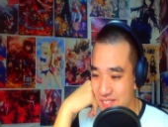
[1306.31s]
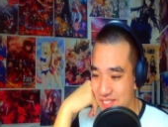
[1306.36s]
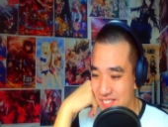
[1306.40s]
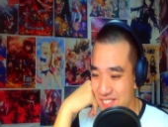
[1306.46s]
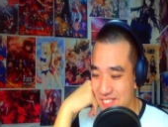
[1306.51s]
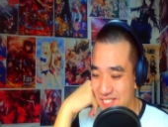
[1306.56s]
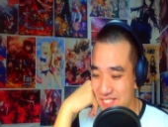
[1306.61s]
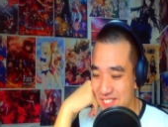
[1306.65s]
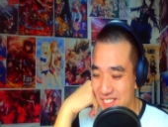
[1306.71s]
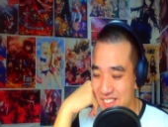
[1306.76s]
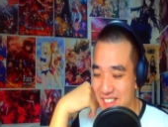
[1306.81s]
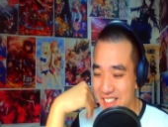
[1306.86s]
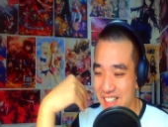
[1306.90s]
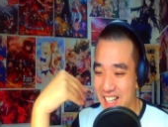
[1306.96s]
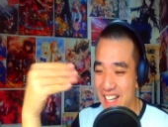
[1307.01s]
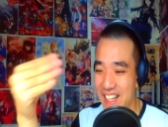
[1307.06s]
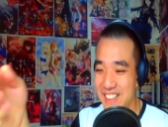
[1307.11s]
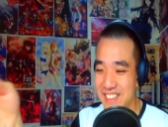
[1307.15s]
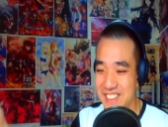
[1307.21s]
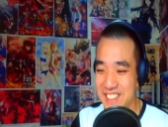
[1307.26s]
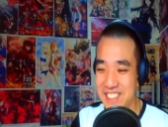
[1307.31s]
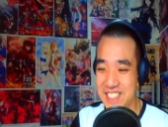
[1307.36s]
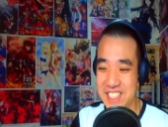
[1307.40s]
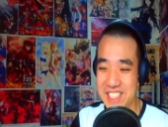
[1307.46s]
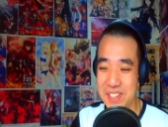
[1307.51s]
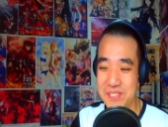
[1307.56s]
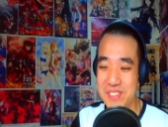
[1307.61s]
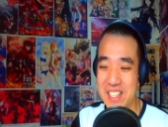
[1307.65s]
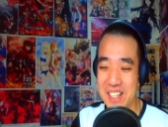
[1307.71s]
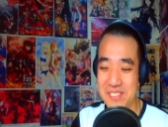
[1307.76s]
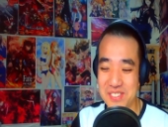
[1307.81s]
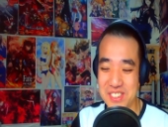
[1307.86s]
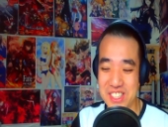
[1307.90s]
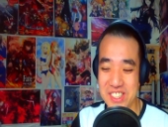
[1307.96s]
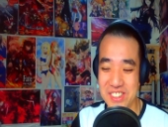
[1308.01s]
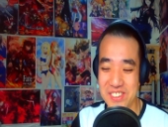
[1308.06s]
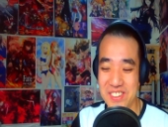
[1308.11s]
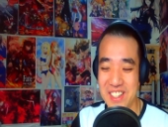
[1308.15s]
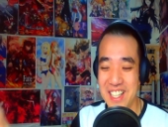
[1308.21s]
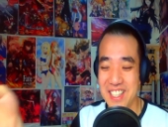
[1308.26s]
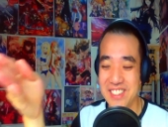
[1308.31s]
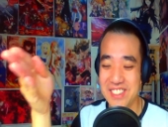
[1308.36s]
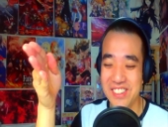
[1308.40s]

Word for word: Mm. Hey, she shipped them too.